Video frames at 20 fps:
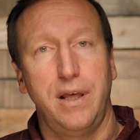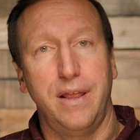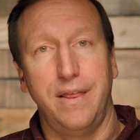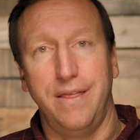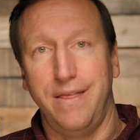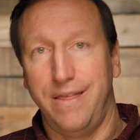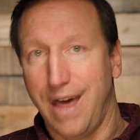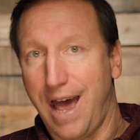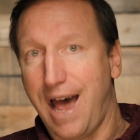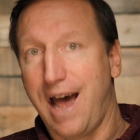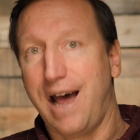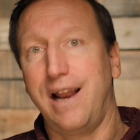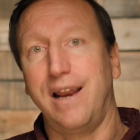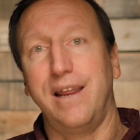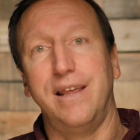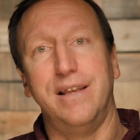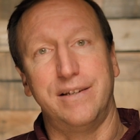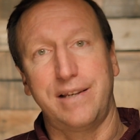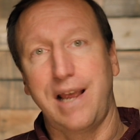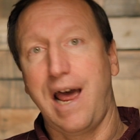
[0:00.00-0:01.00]
That
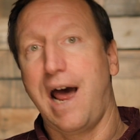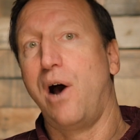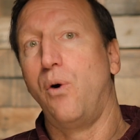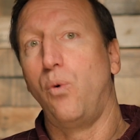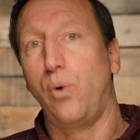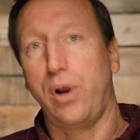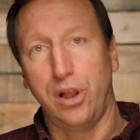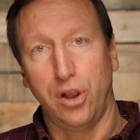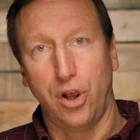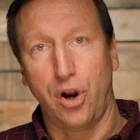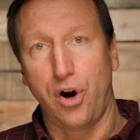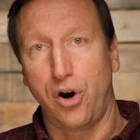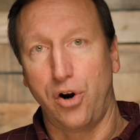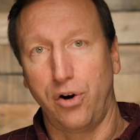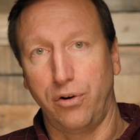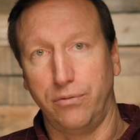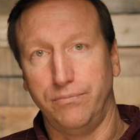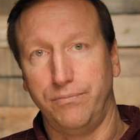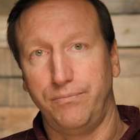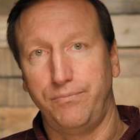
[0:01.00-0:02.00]
is how we learn.